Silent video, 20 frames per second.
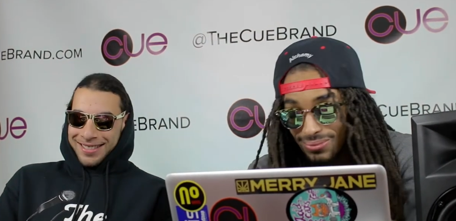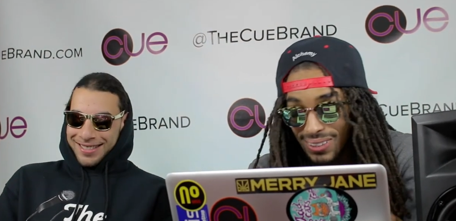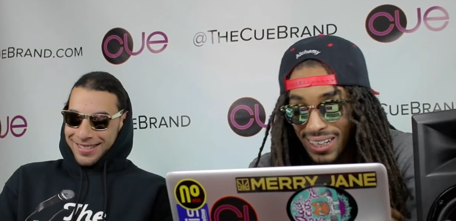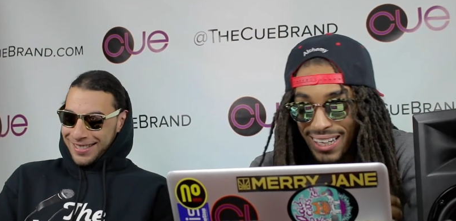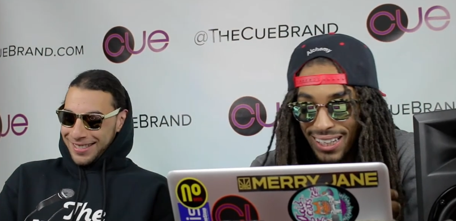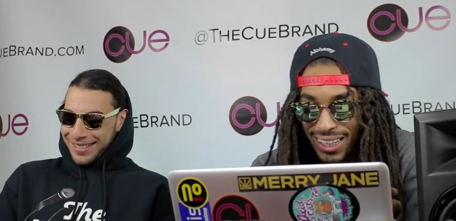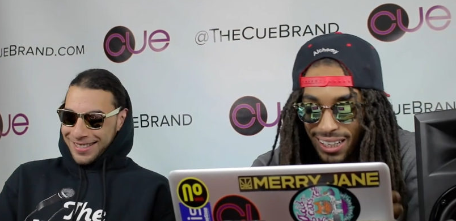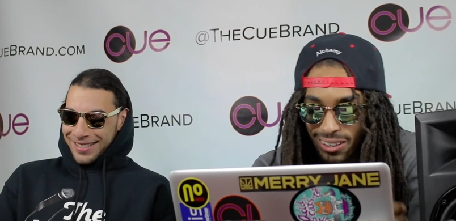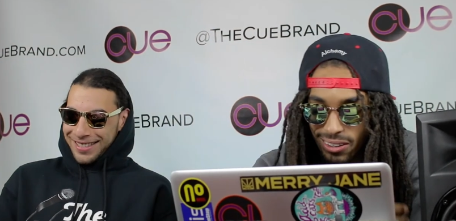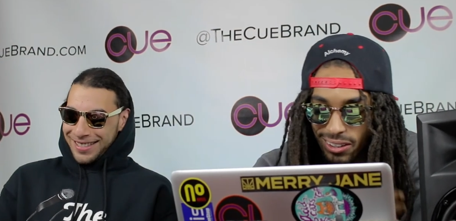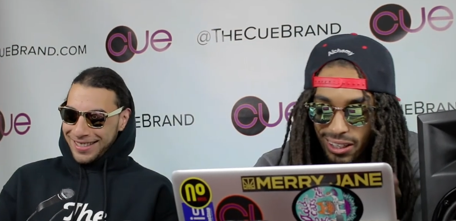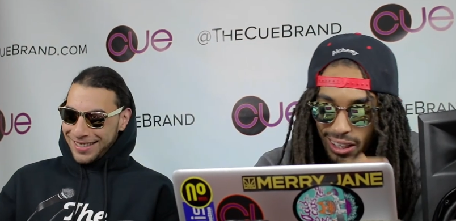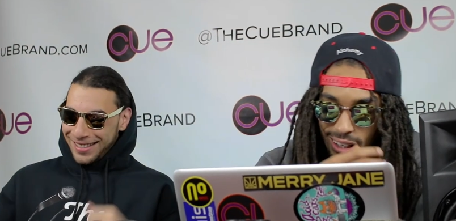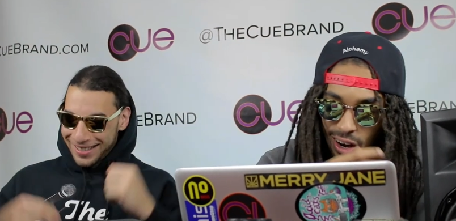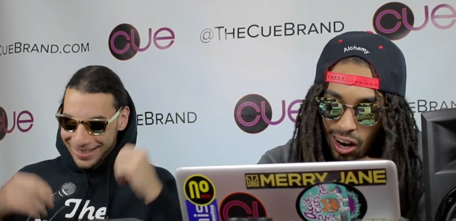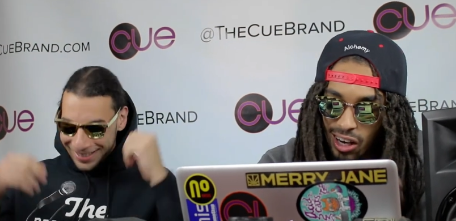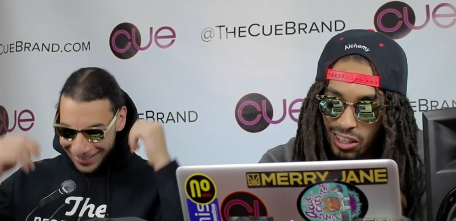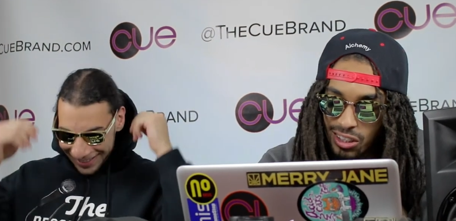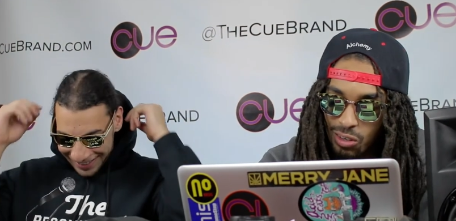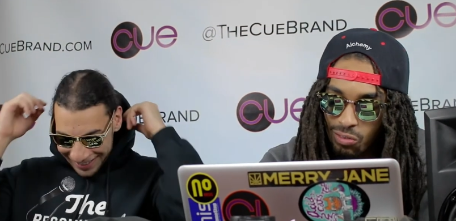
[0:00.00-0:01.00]
Speaker 1: He literally
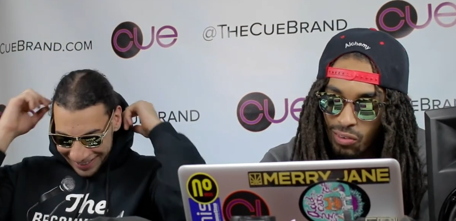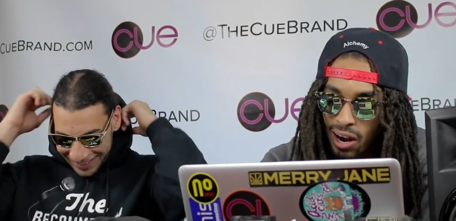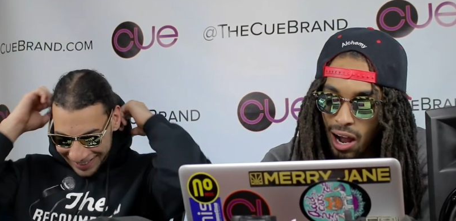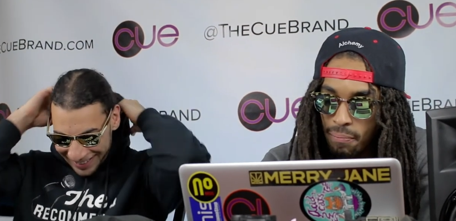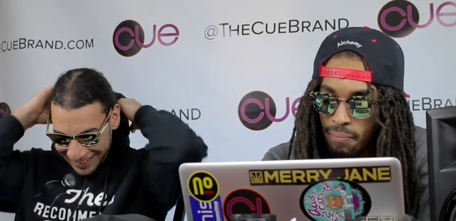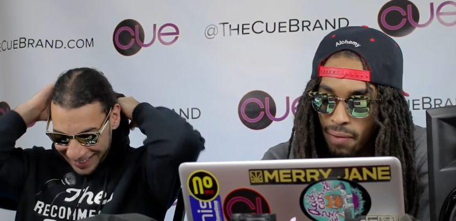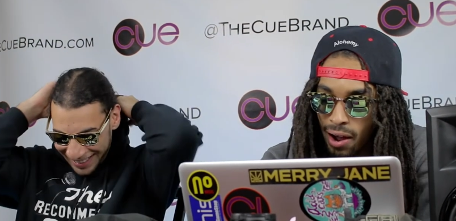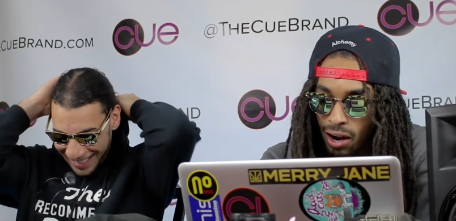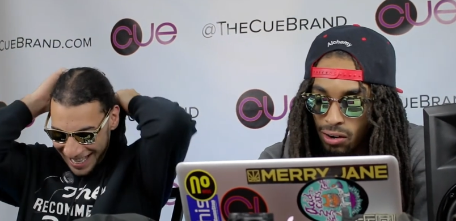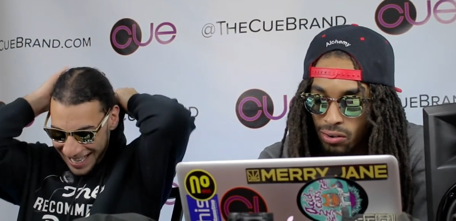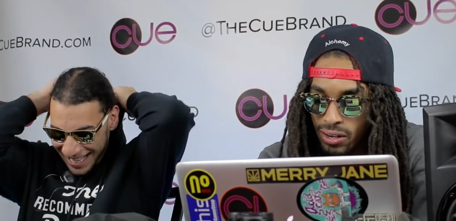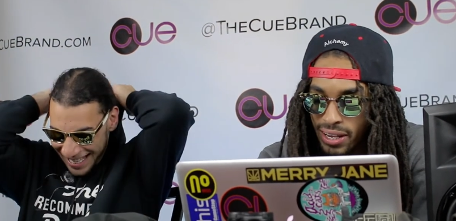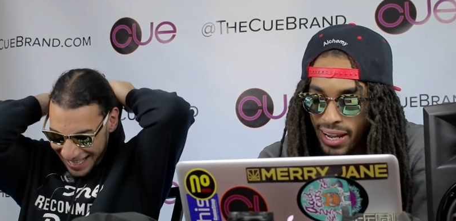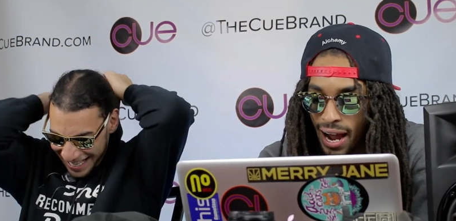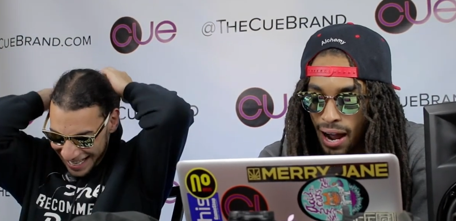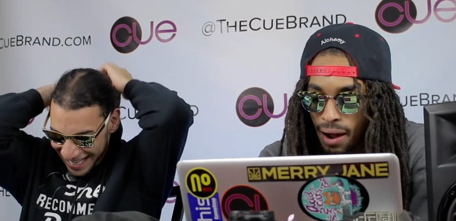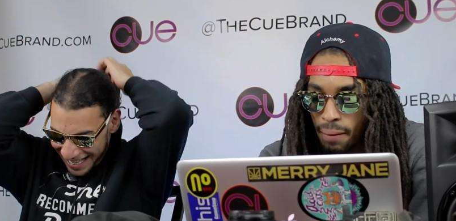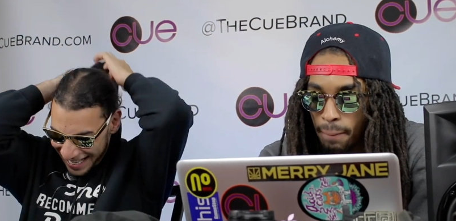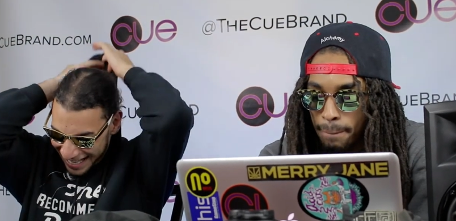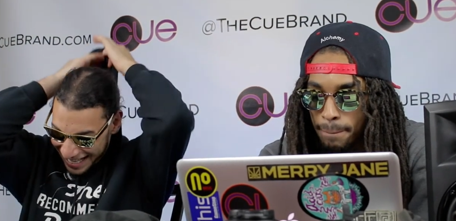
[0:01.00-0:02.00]
lost the rap battle. He
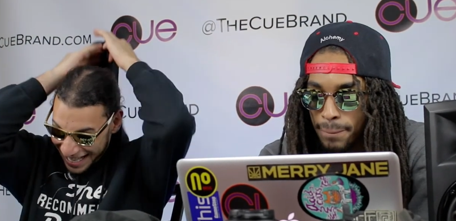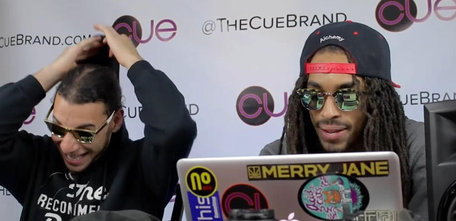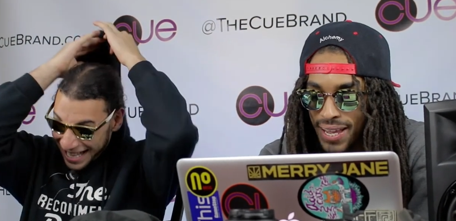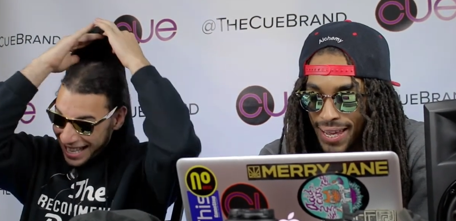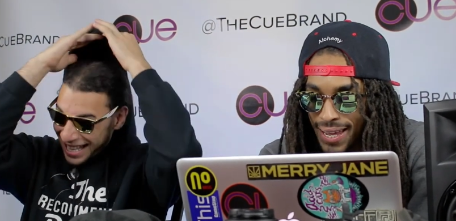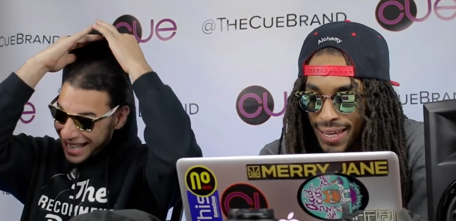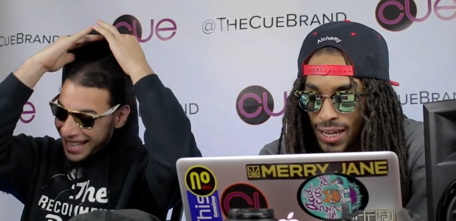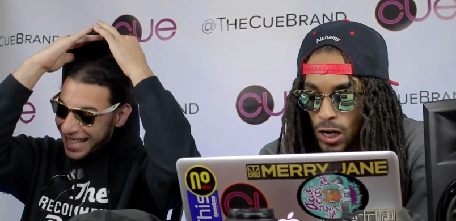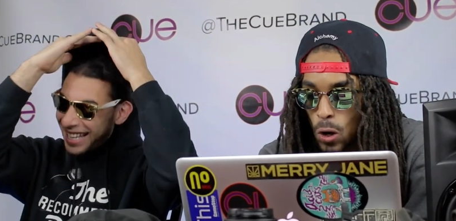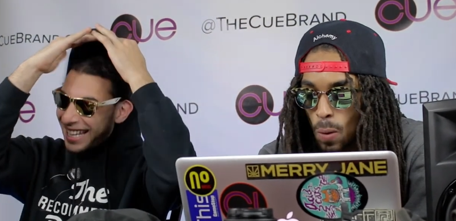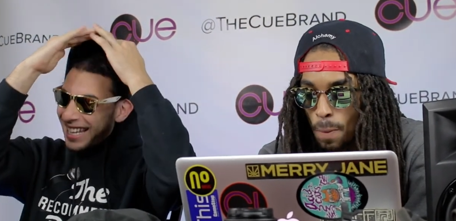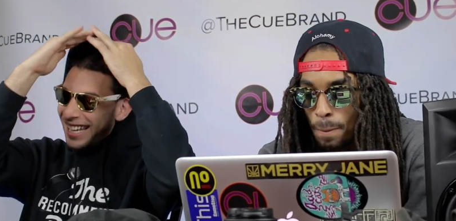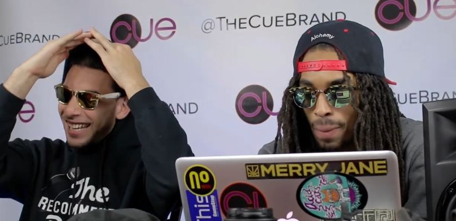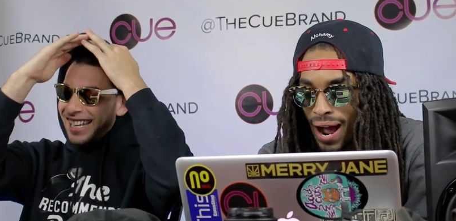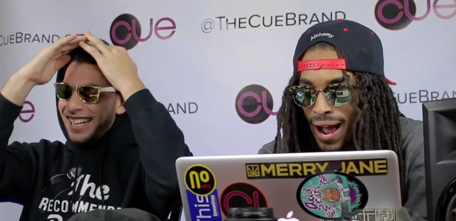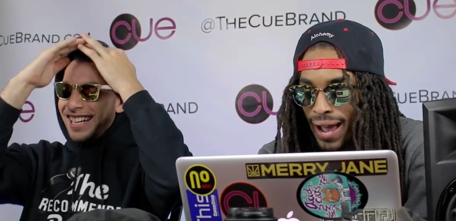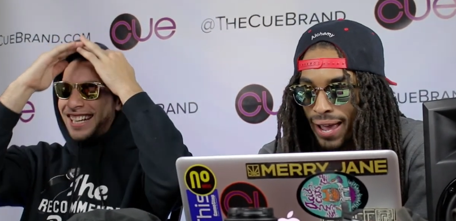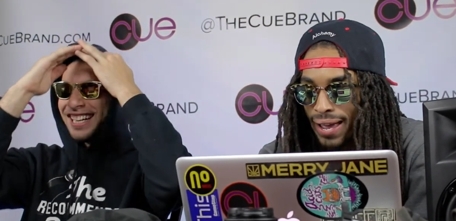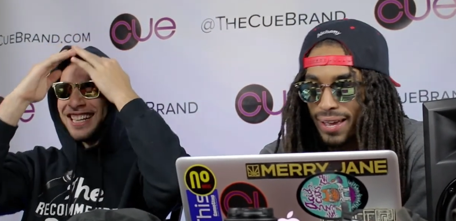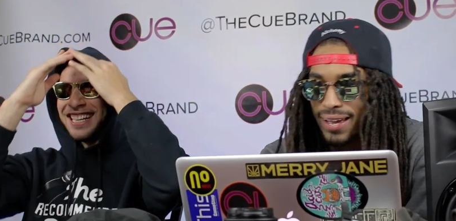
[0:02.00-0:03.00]
got killed
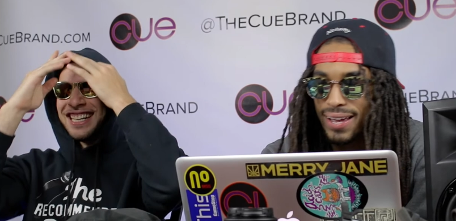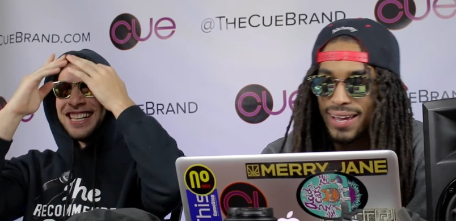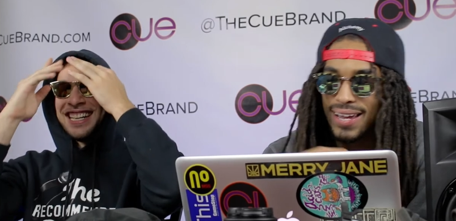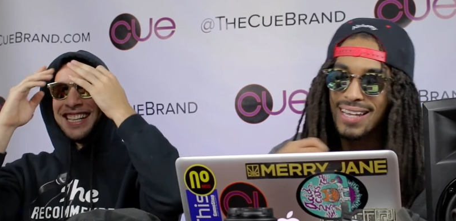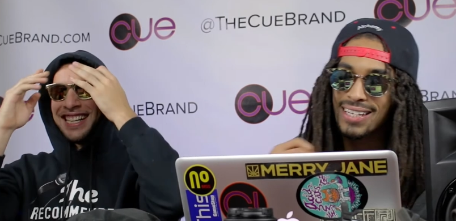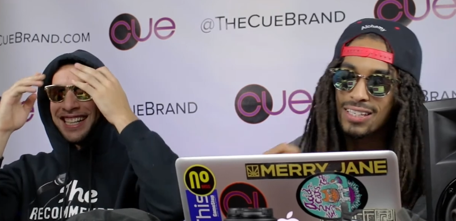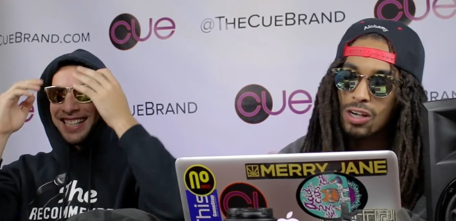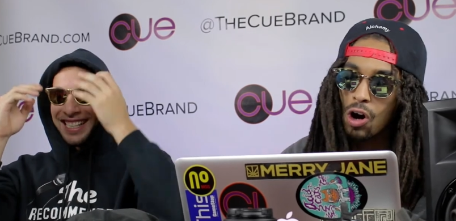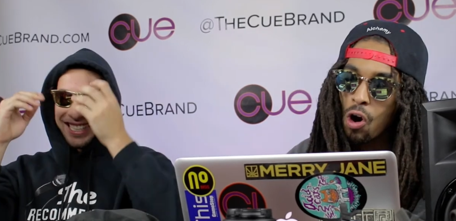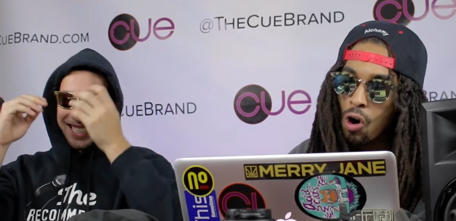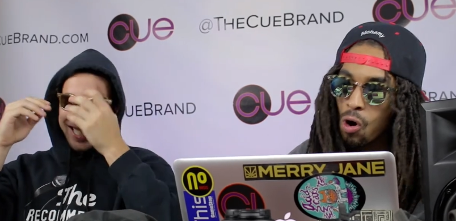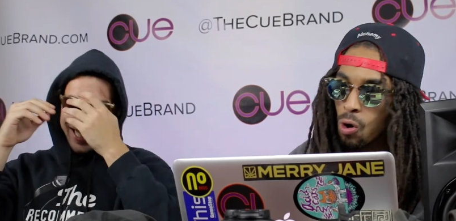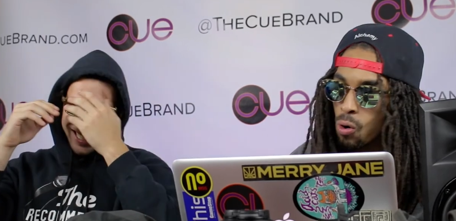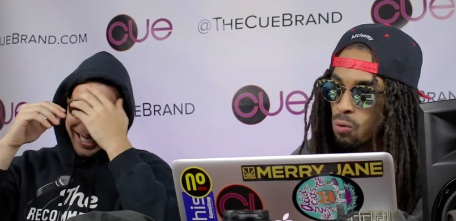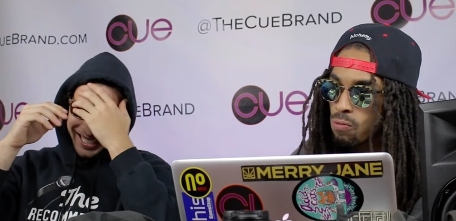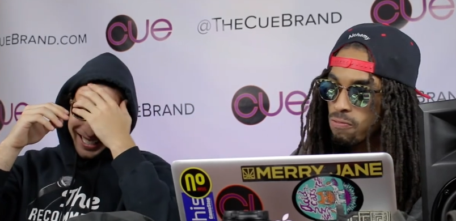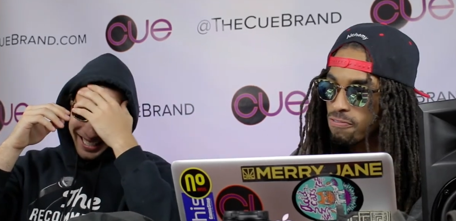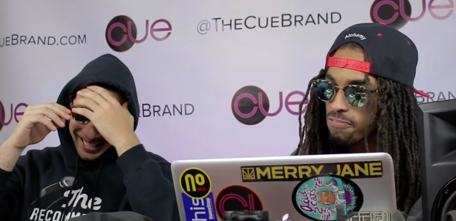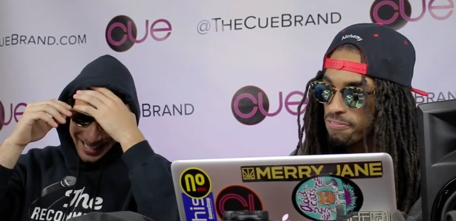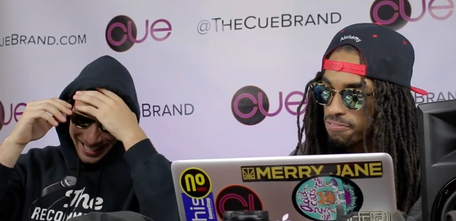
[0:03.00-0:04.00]
by his own